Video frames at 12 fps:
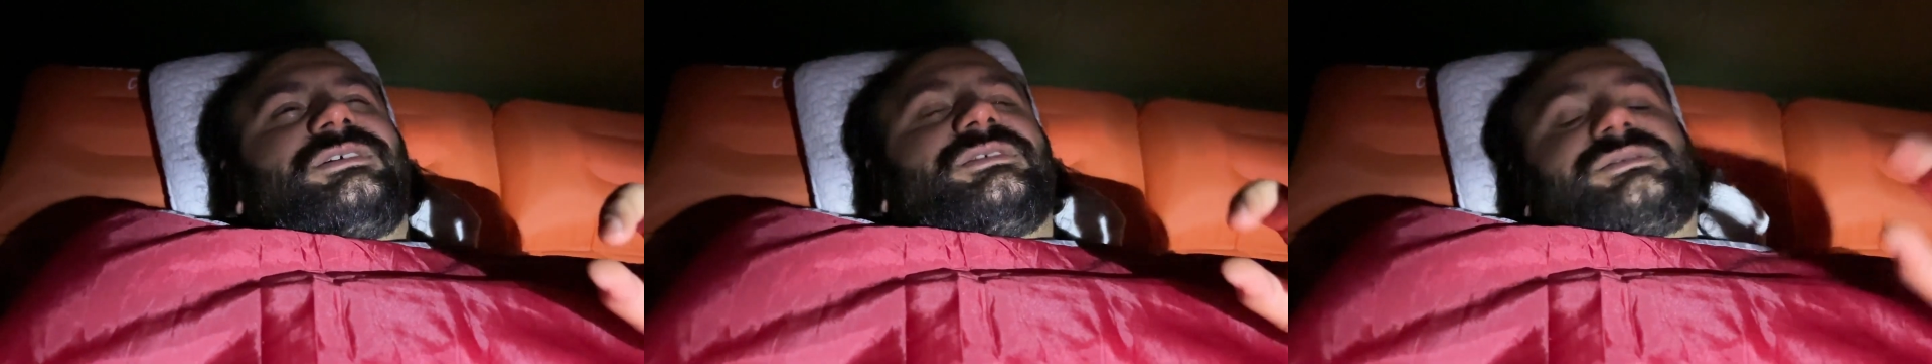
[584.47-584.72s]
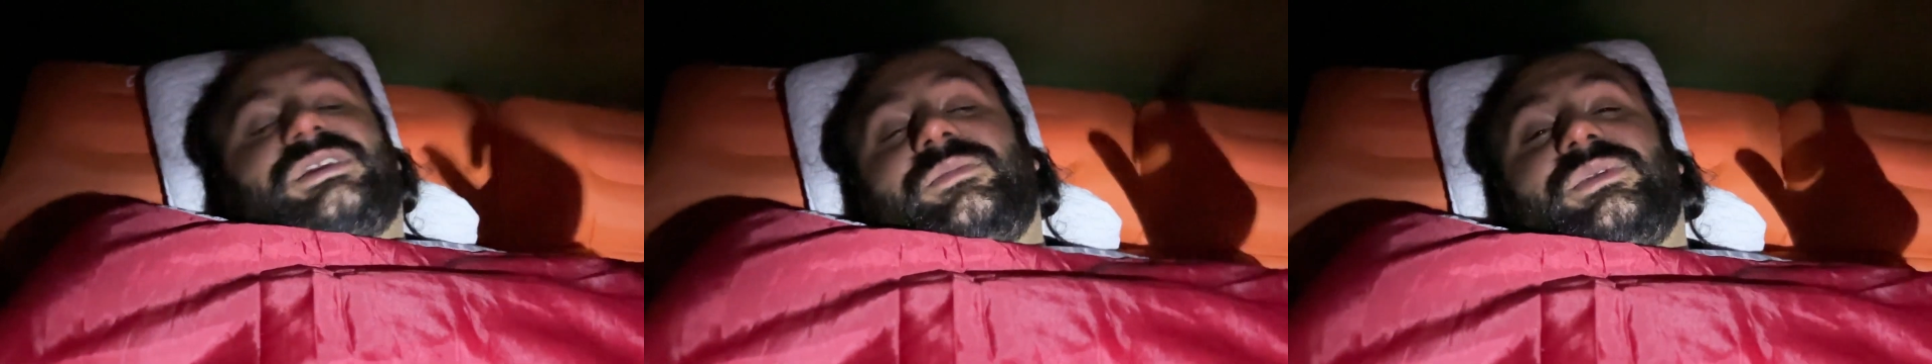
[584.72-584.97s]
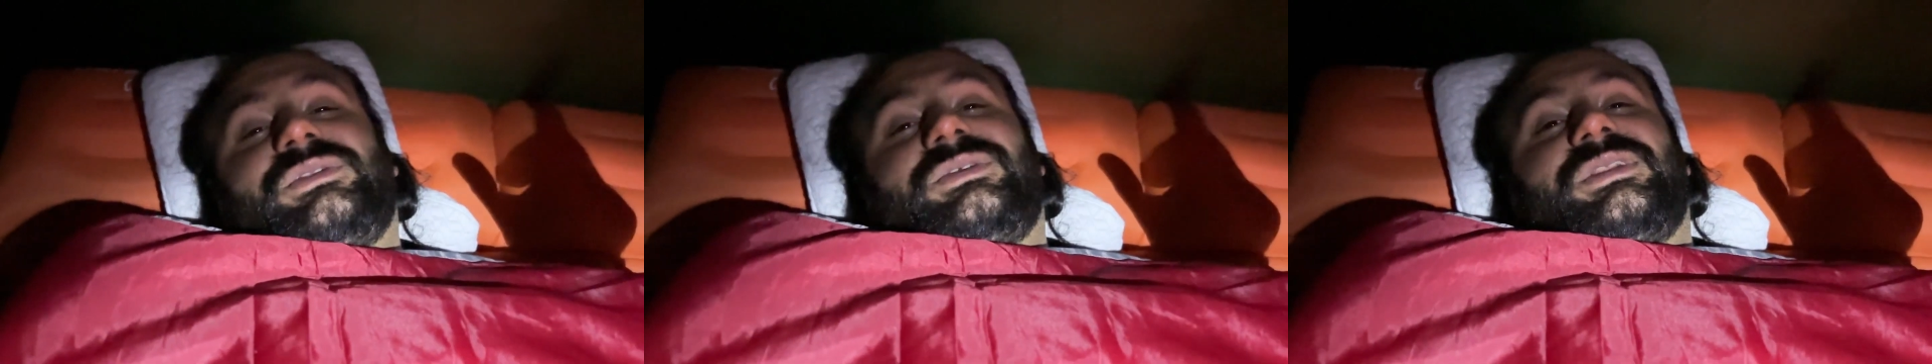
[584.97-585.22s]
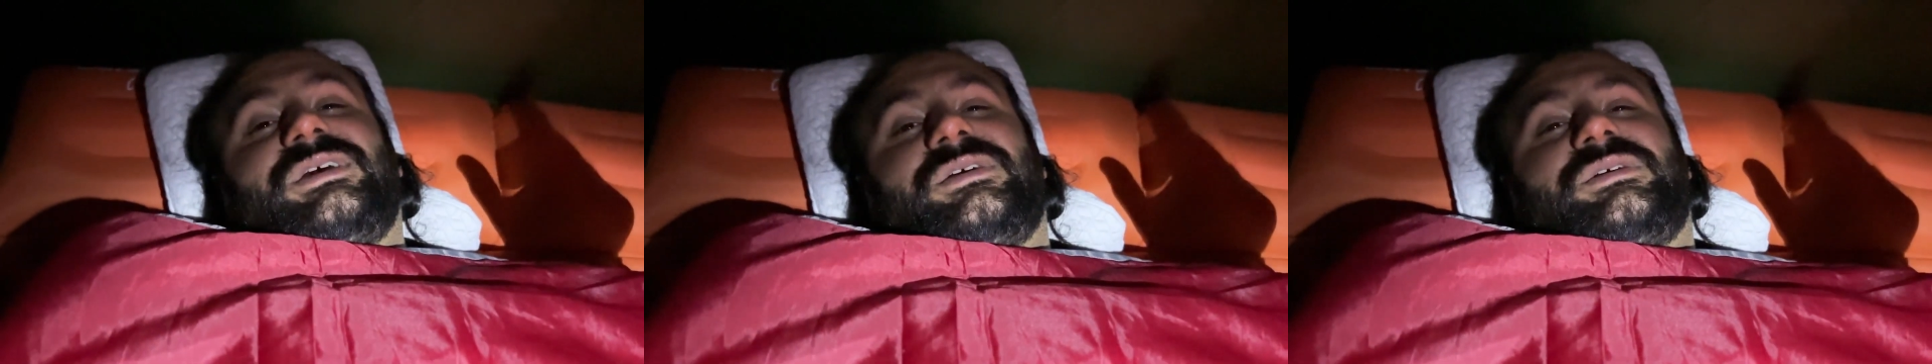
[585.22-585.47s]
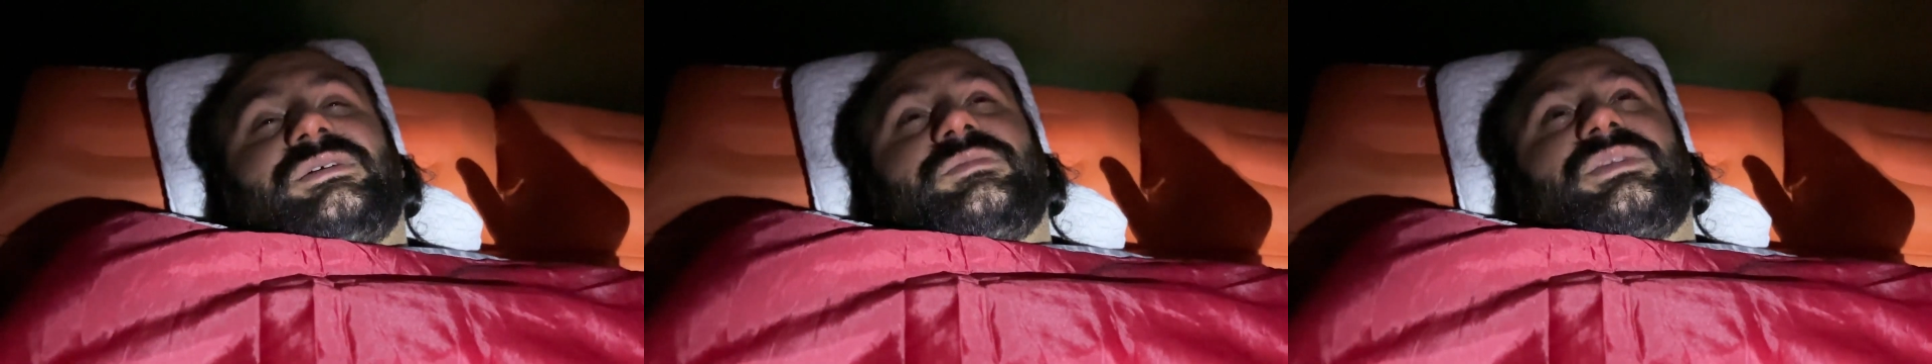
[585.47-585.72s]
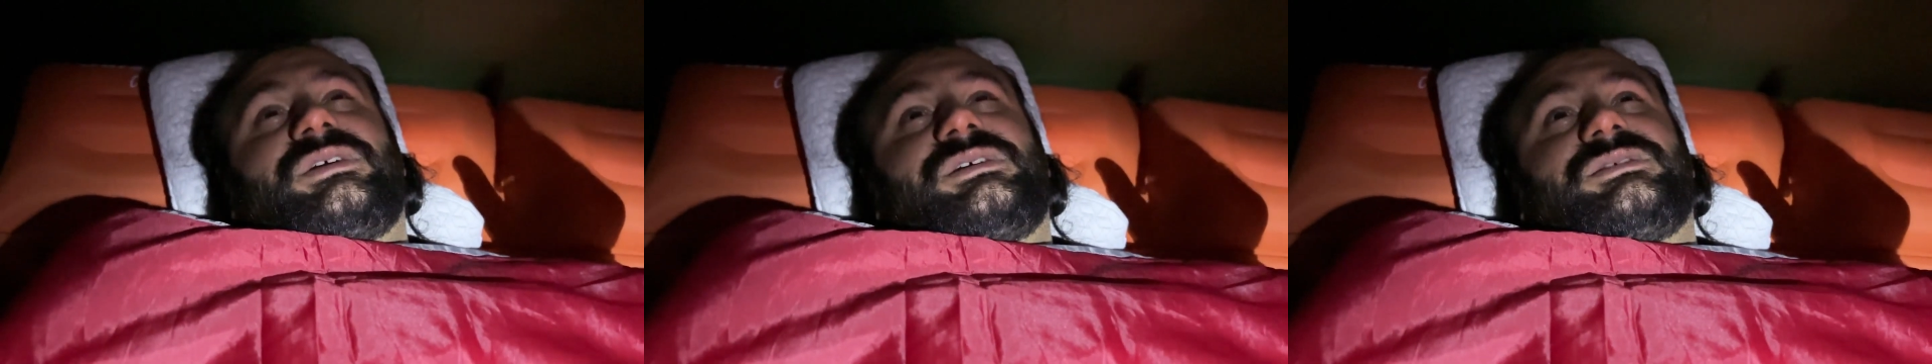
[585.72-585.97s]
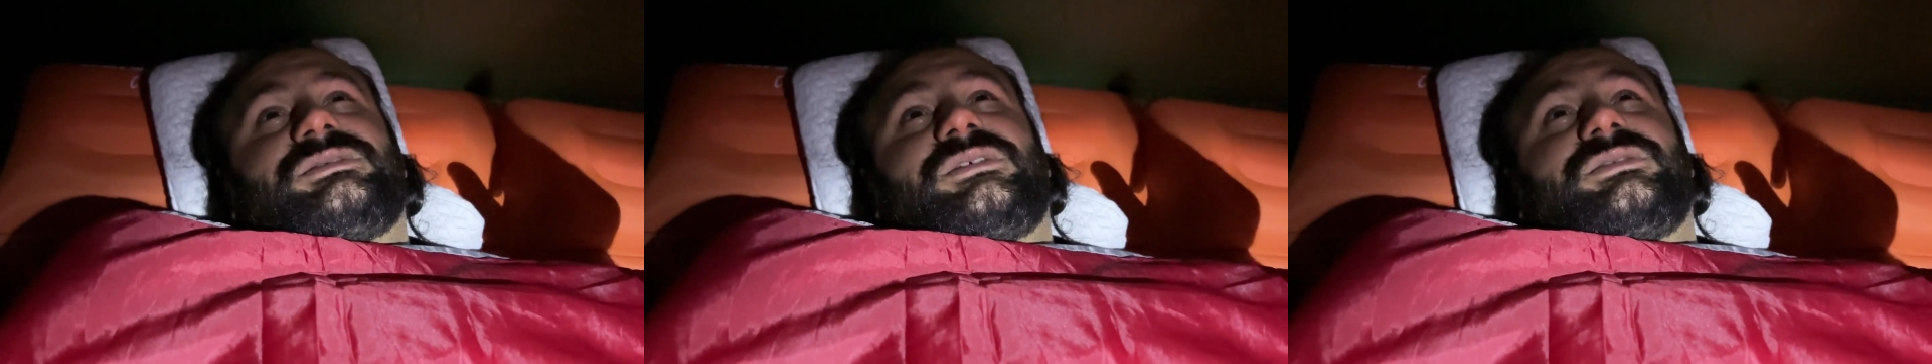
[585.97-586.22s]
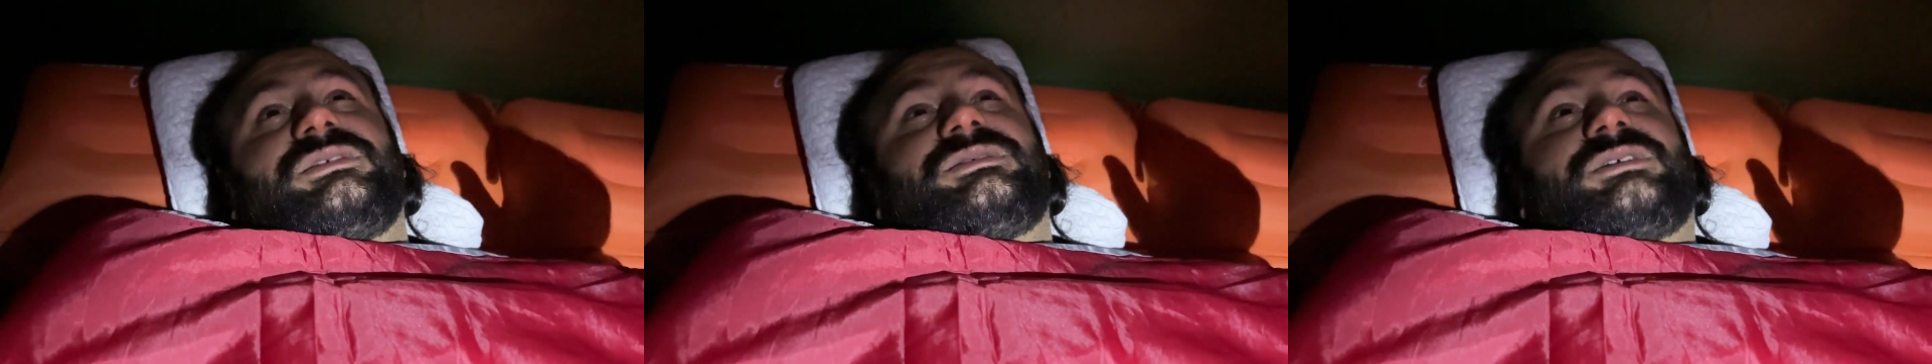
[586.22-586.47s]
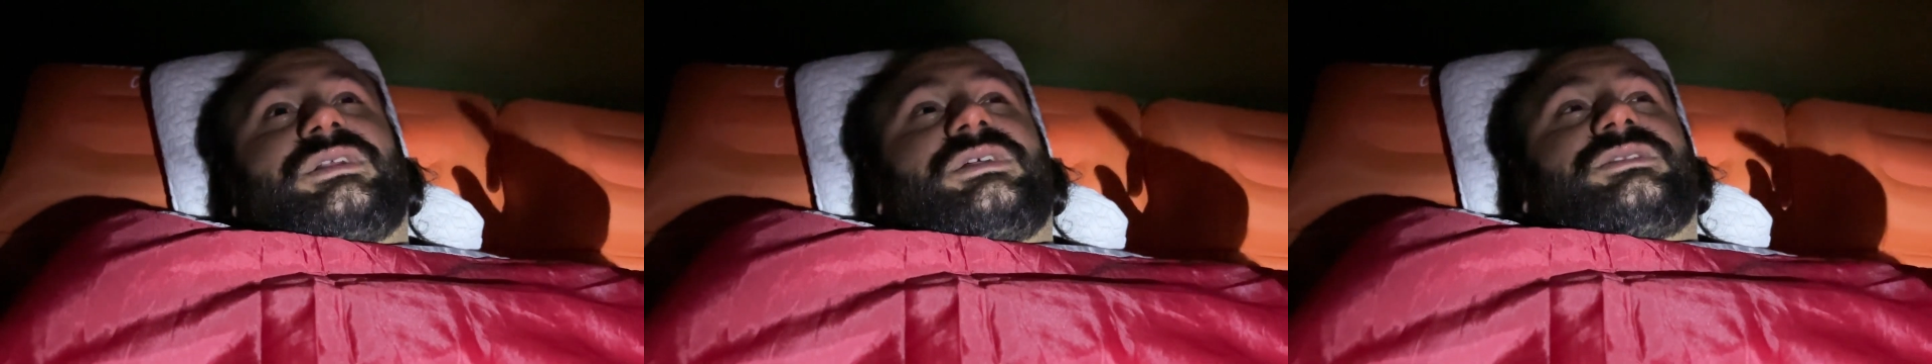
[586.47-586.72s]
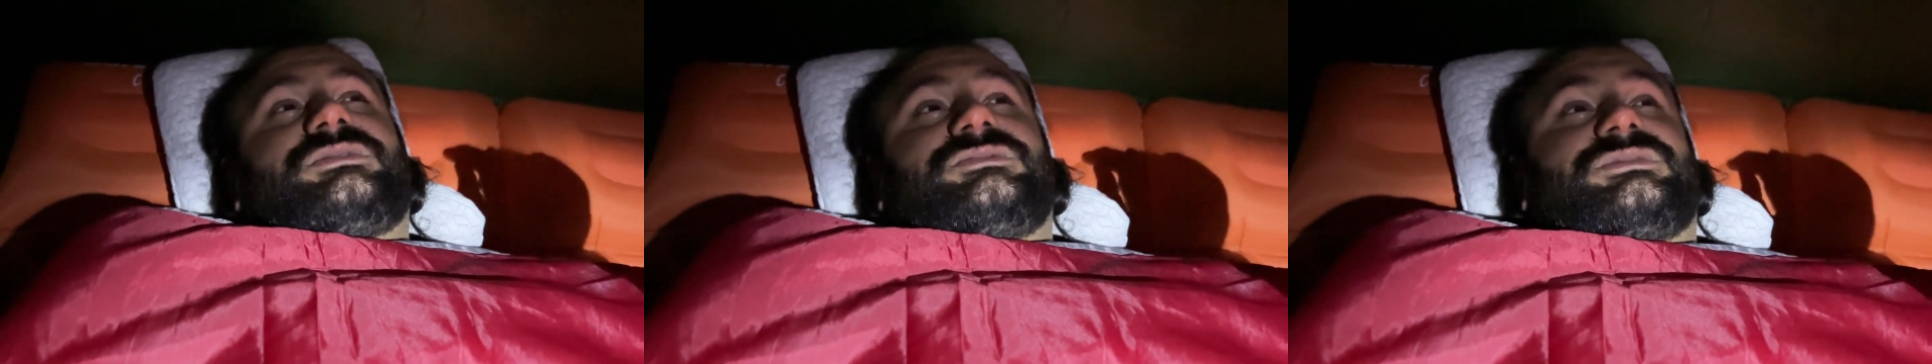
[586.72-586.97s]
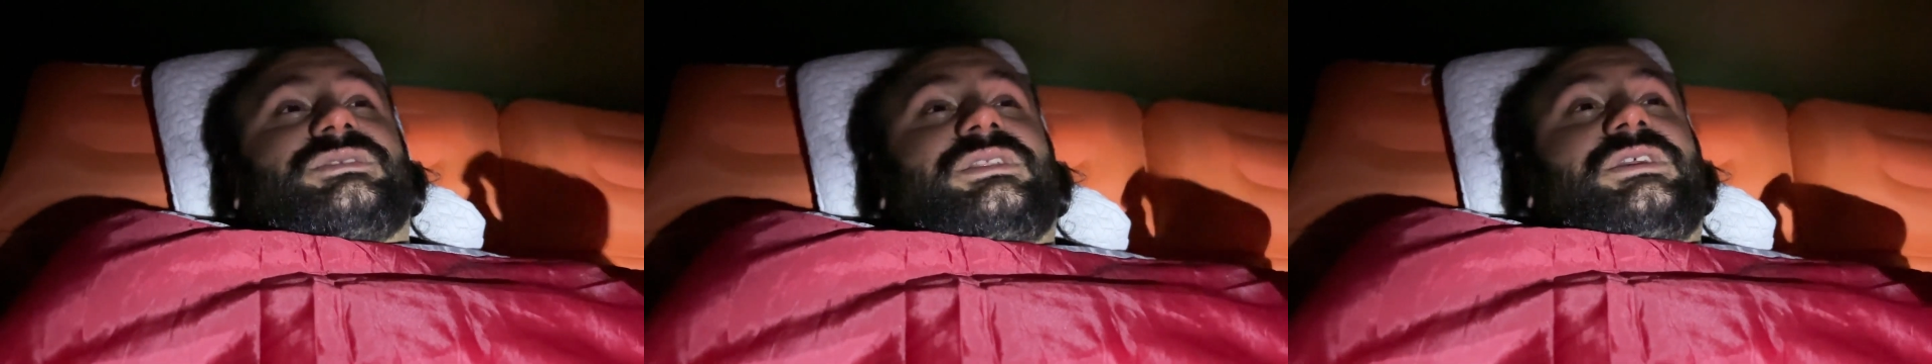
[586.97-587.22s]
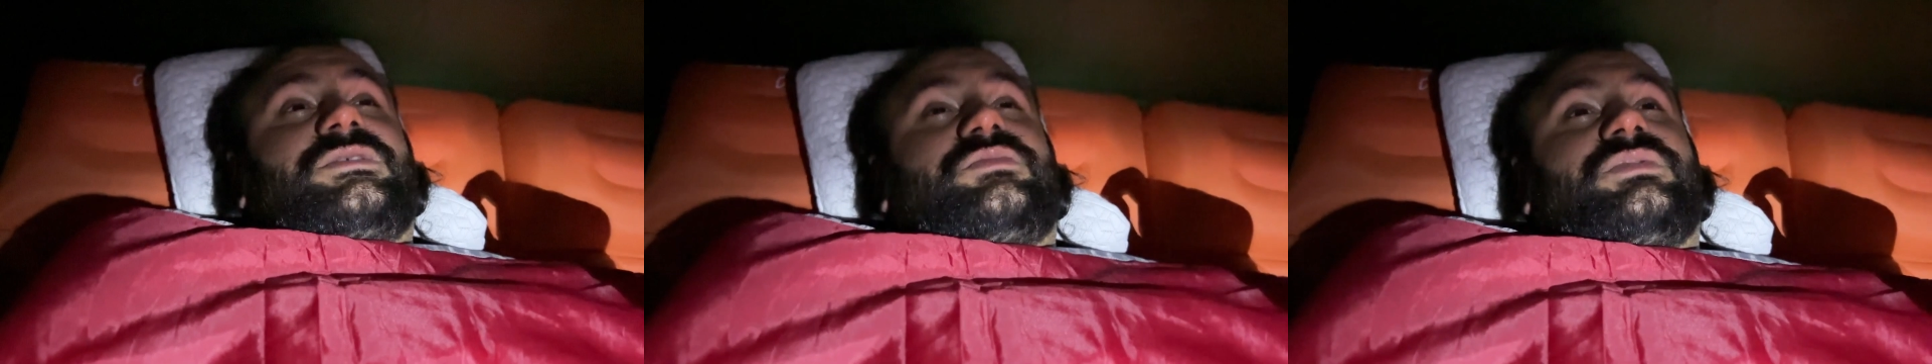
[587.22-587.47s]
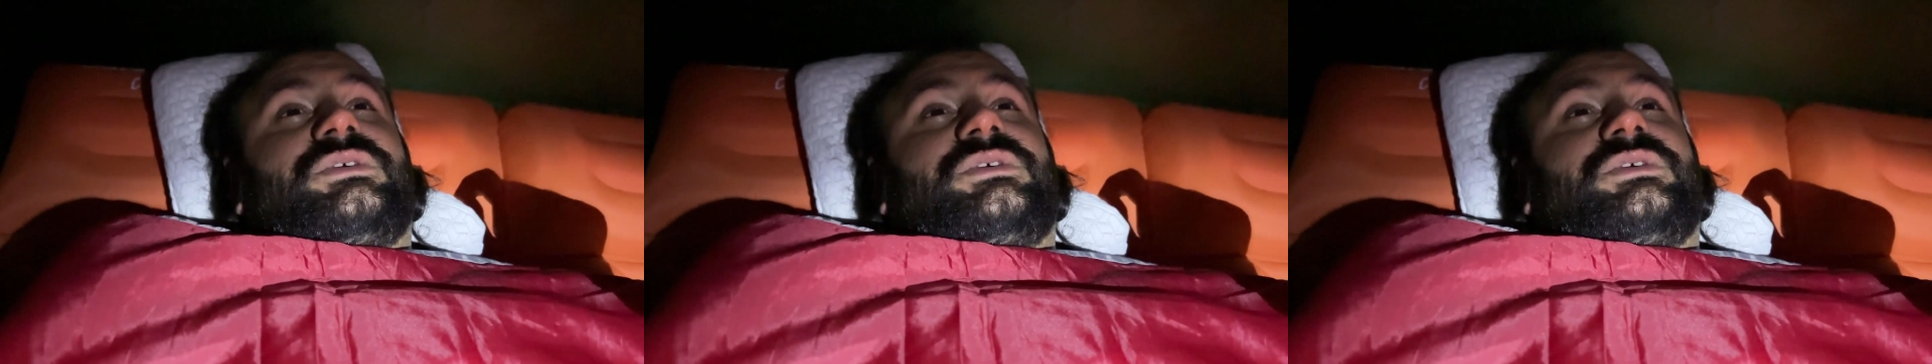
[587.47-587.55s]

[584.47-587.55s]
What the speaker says: I skipped it today because I decided to sleep.